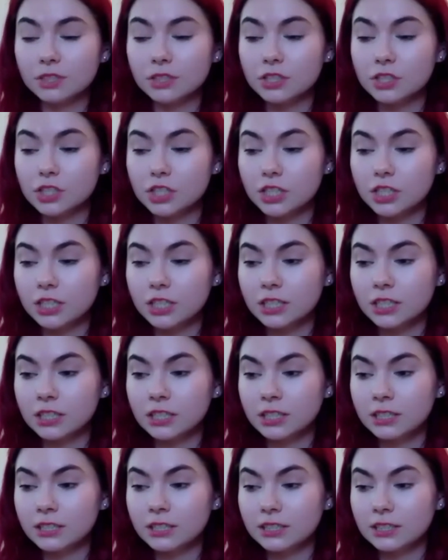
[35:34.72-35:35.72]

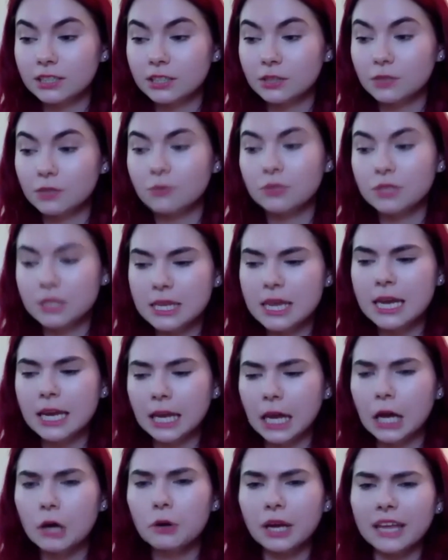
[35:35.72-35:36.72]
she was like,
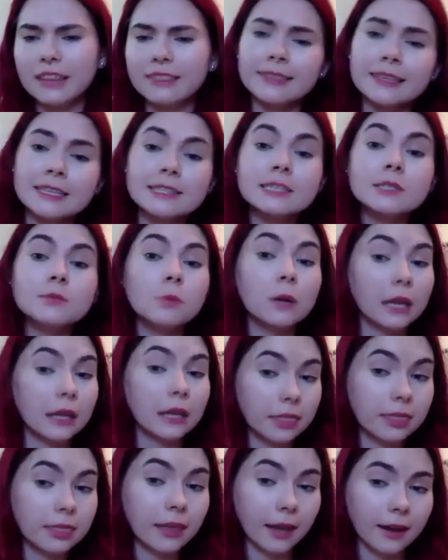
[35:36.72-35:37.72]
okay, this is what I
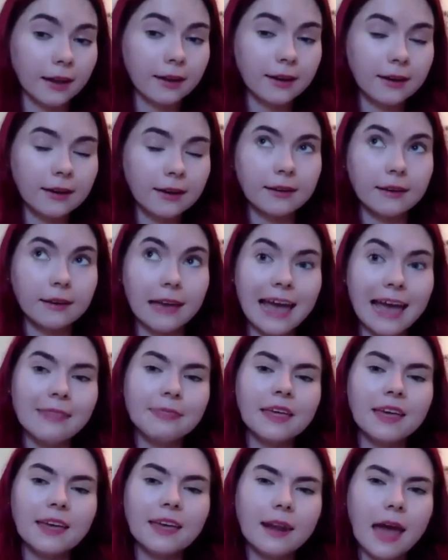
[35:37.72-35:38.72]
think. And
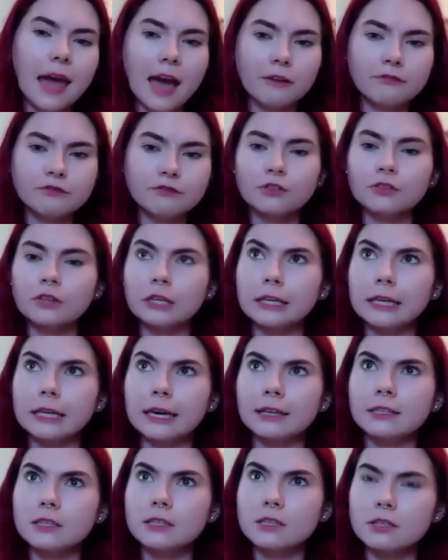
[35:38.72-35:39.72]
then after the
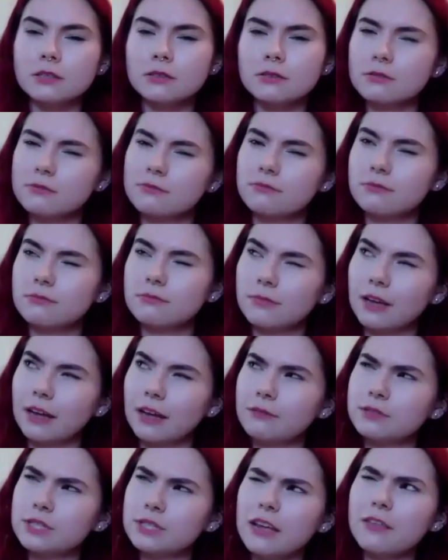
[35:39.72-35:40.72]
next, I
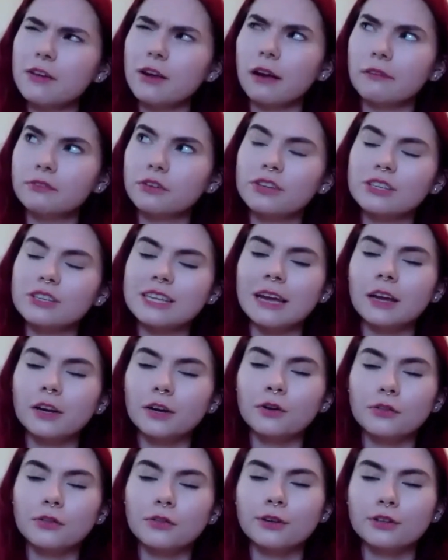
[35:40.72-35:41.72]
was either after the second
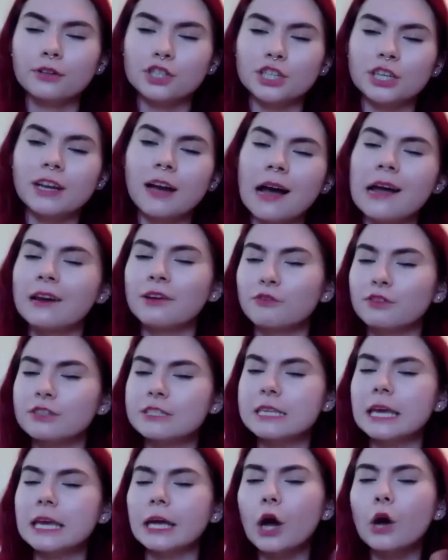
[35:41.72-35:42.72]
or third, she kind of was
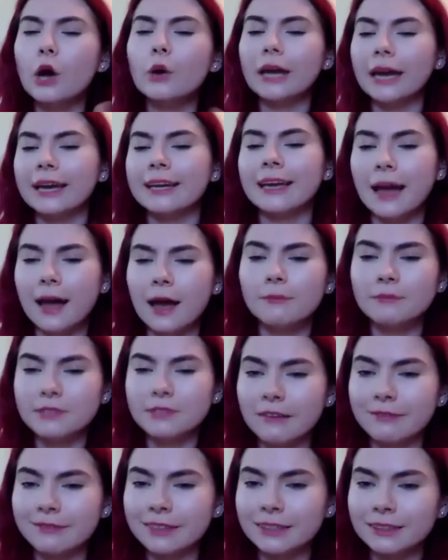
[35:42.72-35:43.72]
like, okay, yeah, I'm
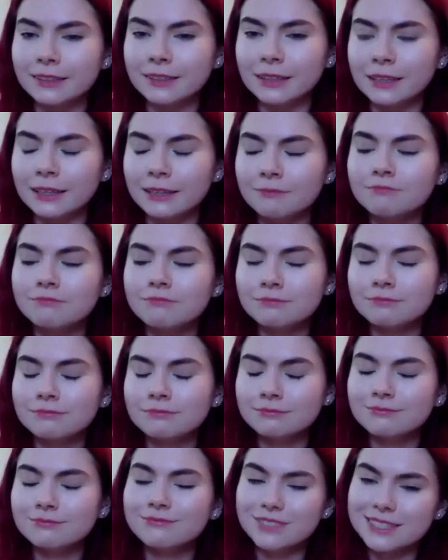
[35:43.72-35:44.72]
definitely
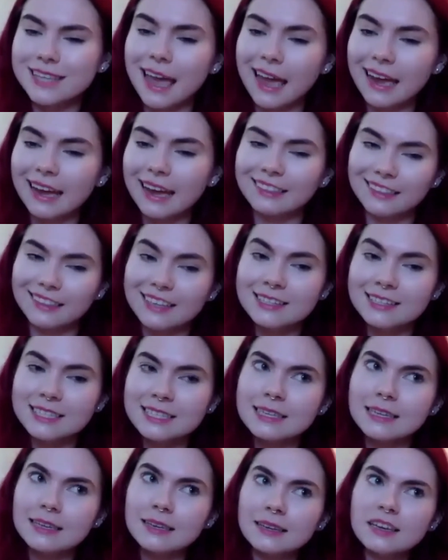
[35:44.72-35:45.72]
saying
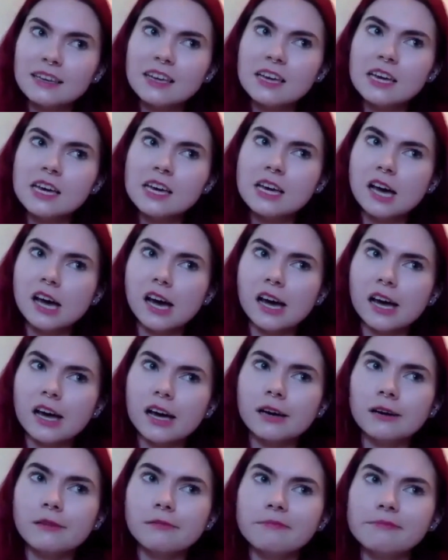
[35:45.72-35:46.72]
this.
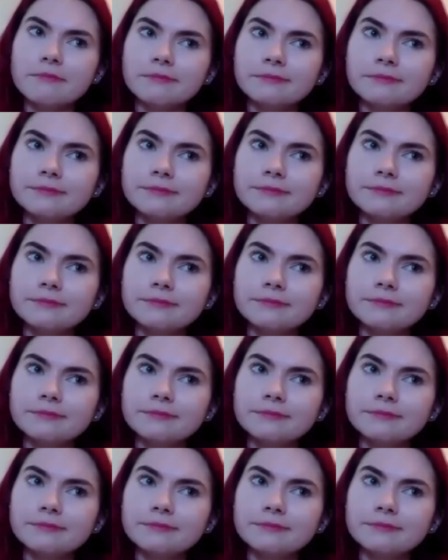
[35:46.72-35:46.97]
Um,